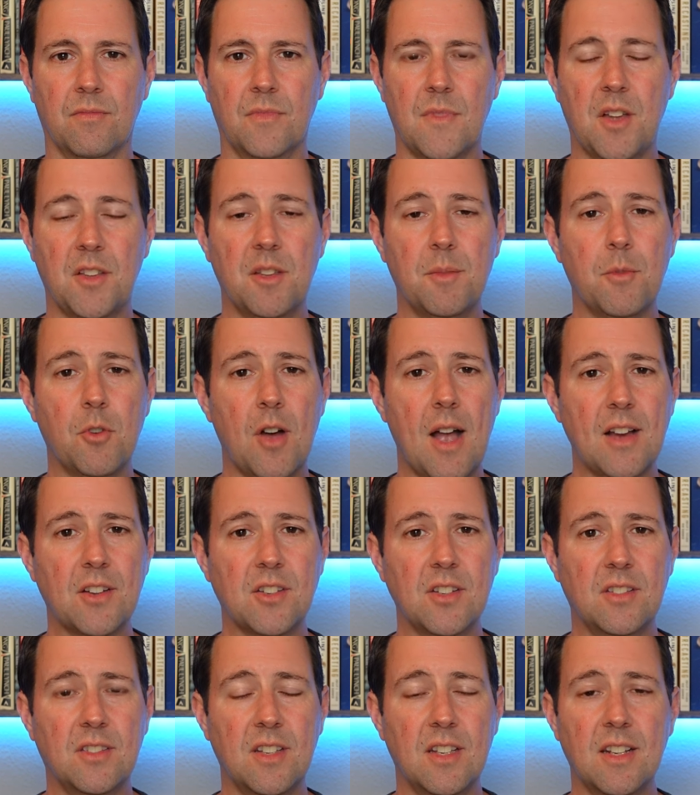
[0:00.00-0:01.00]
Now, Nimmo
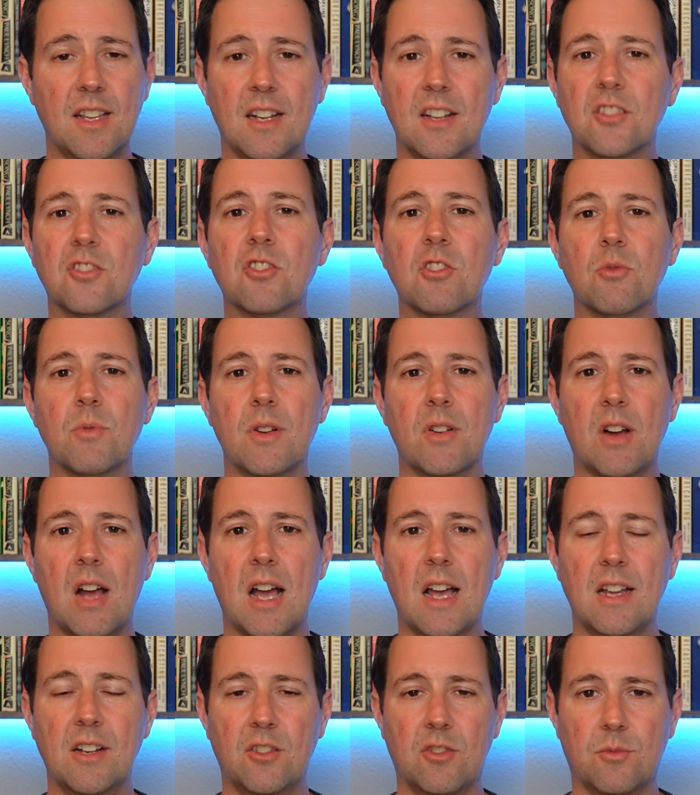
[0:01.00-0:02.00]
actually did get his career
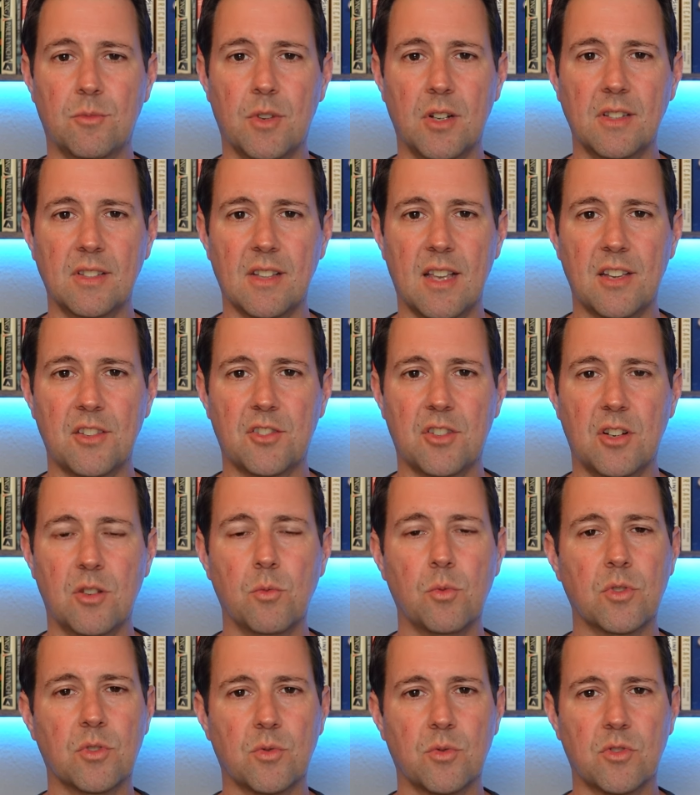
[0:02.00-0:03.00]
high in home runs last year,
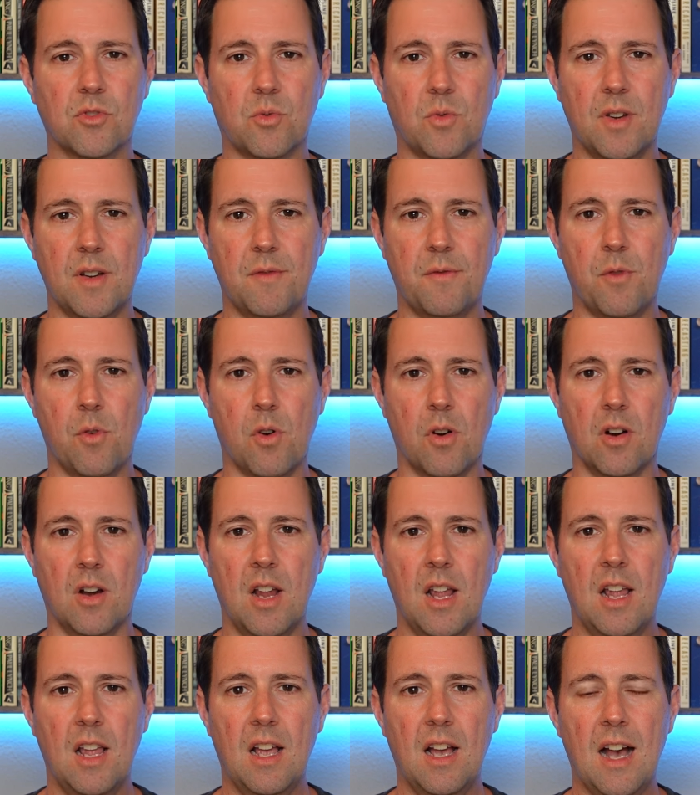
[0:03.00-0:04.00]
which was
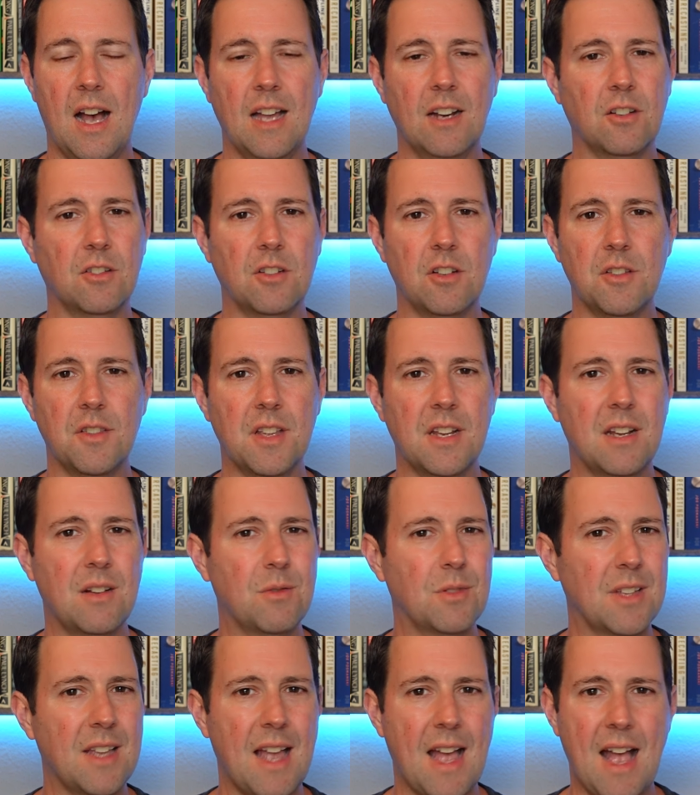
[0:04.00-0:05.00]
24. I don't know that he
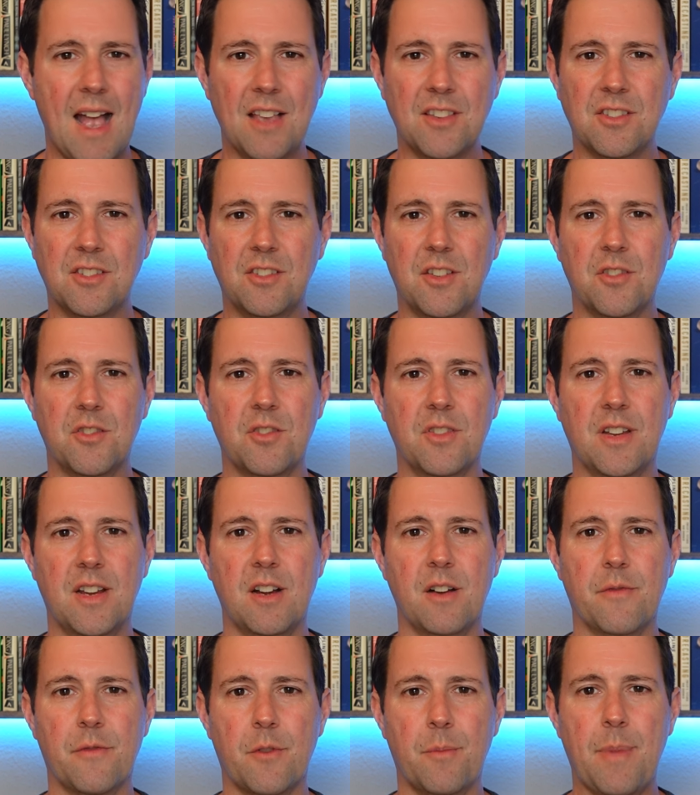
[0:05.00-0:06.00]
really has another
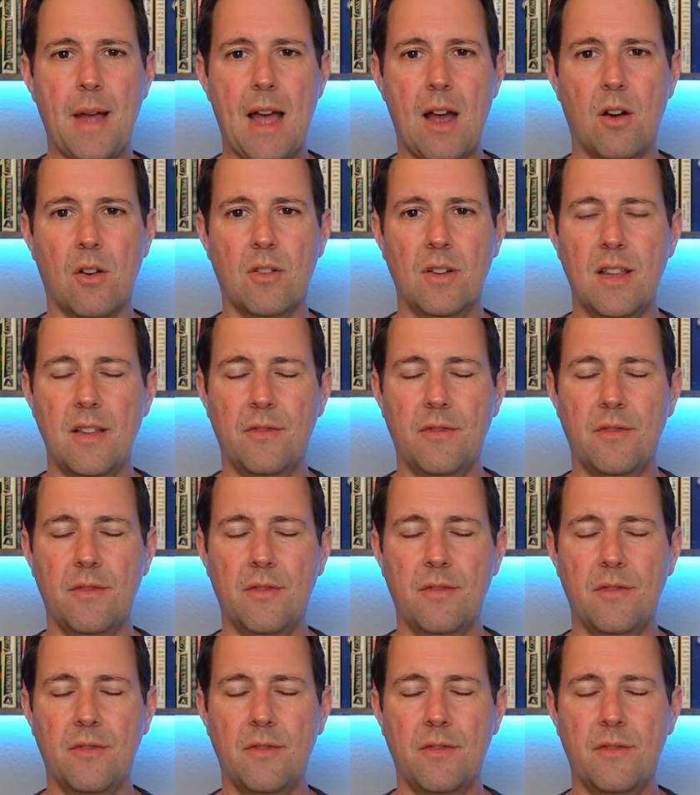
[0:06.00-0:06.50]
gear for power.